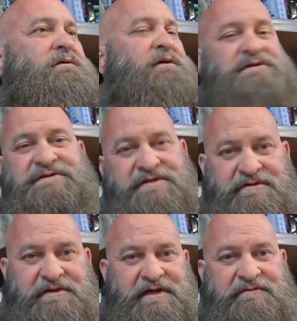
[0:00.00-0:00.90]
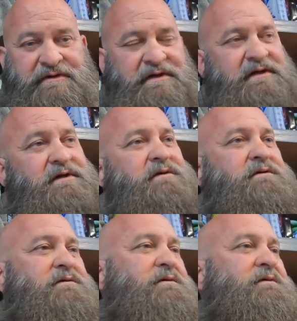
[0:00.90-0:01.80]
considering everything,
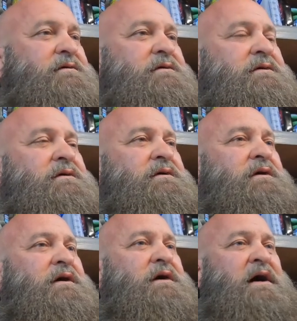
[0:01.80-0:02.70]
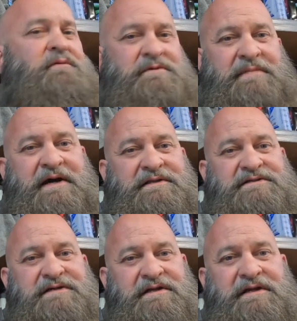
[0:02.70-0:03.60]
I would buy the
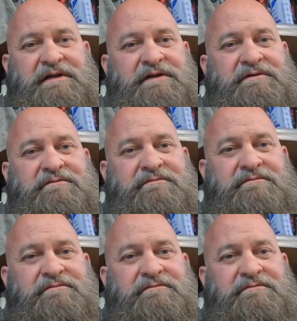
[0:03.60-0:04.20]
seat again